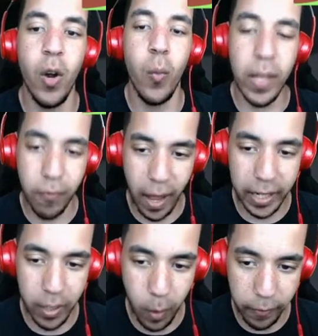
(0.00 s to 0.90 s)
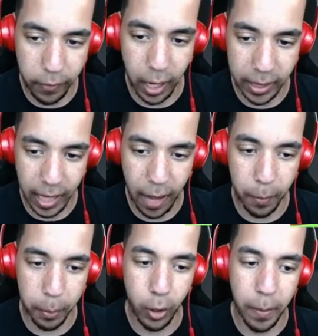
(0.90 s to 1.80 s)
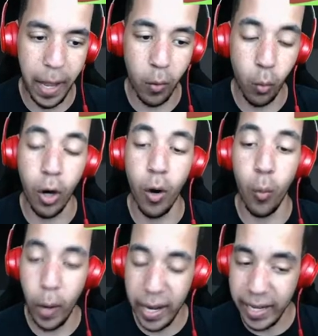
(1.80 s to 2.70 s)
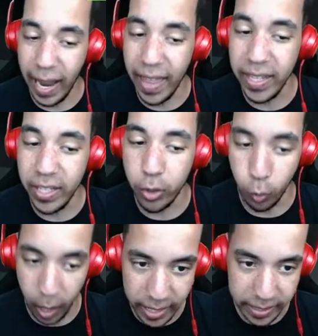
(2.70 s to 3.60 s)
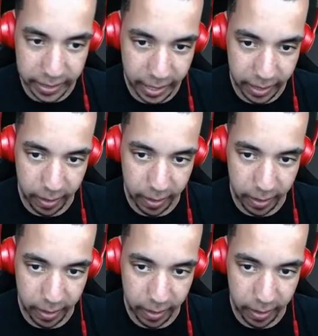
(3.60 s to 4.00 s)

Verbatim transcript: with vacuum wave cut, lava plume, and whirlwind, and the dry skin